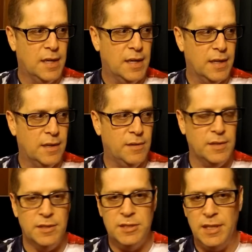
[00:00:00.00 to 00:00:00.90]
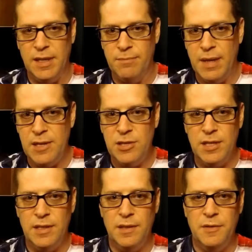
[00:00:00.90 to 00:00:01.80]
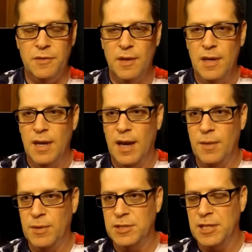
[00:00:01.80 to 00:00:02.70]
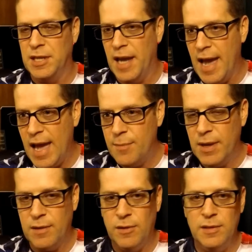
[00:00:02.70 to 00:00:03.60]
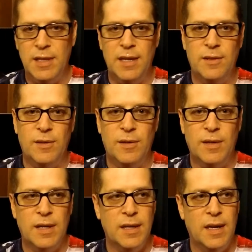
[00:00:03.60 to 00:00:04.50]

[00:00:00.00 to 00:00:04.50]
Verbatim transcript: you know, on the sunny beaches, I wasn't in a hammock all day long.